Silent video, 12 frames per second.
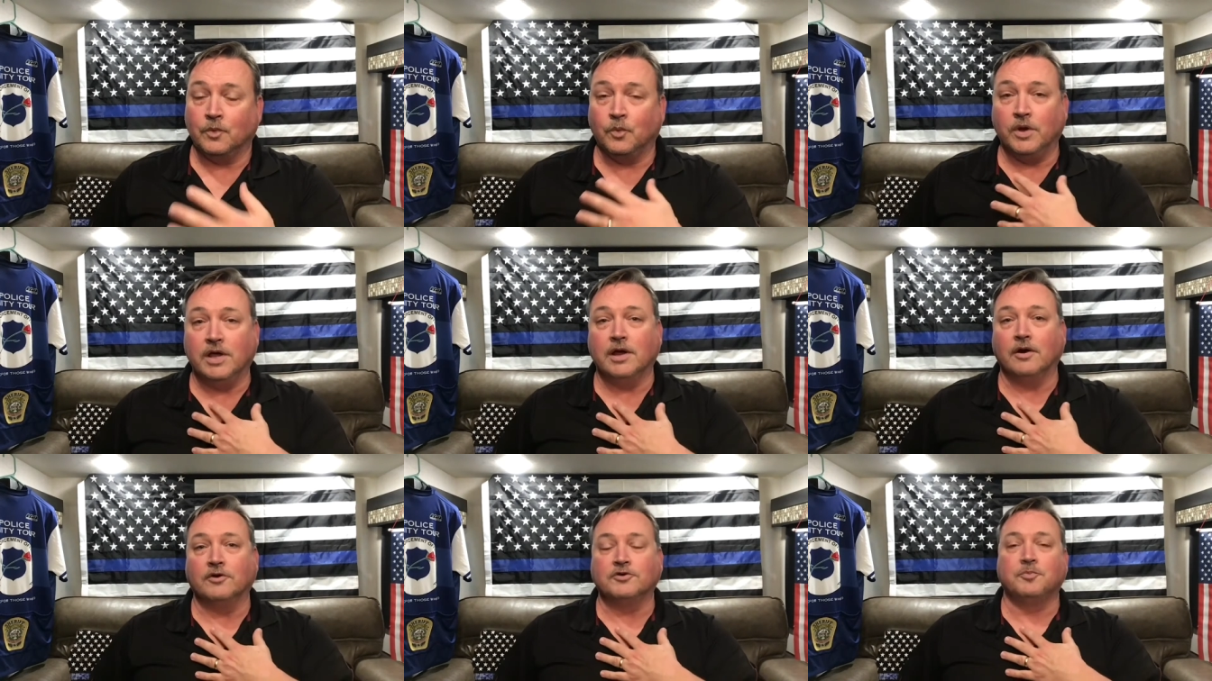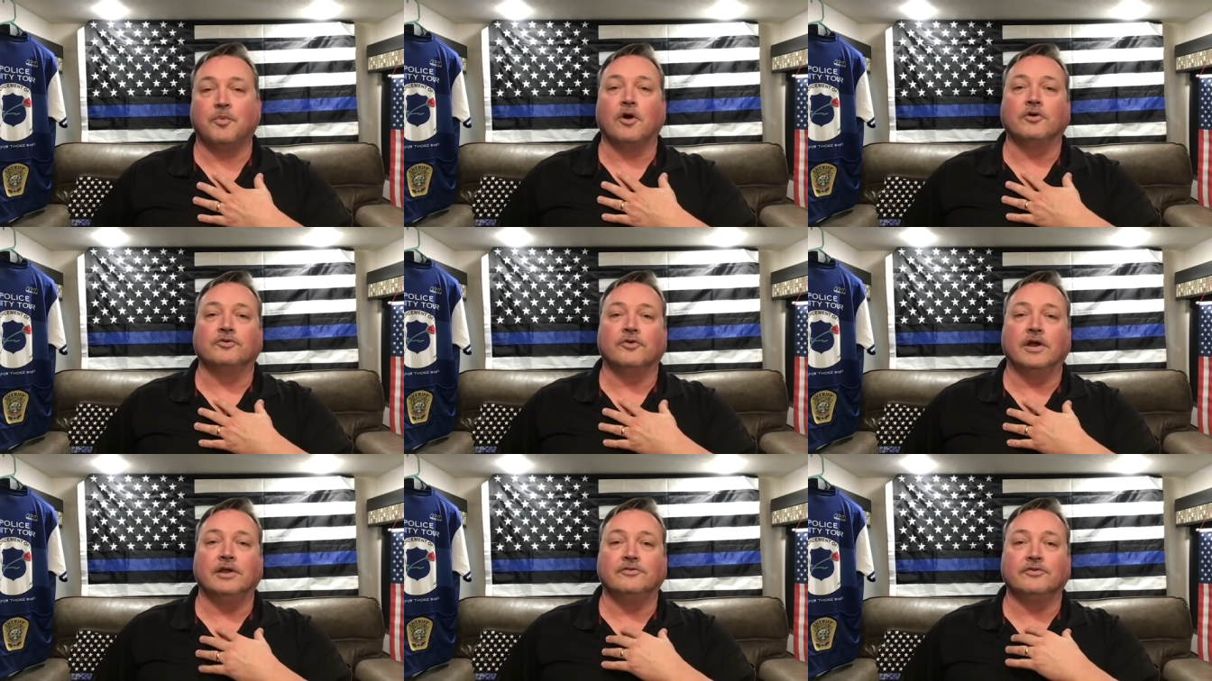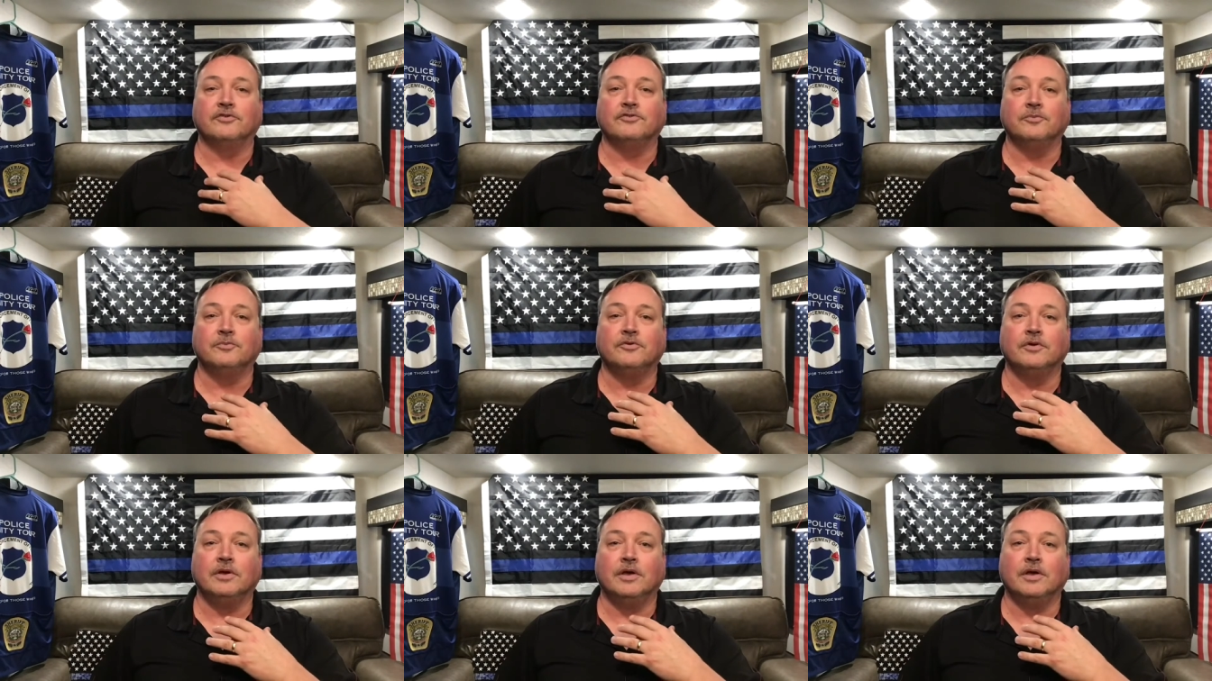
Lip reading: we here at Spartan Training Systems,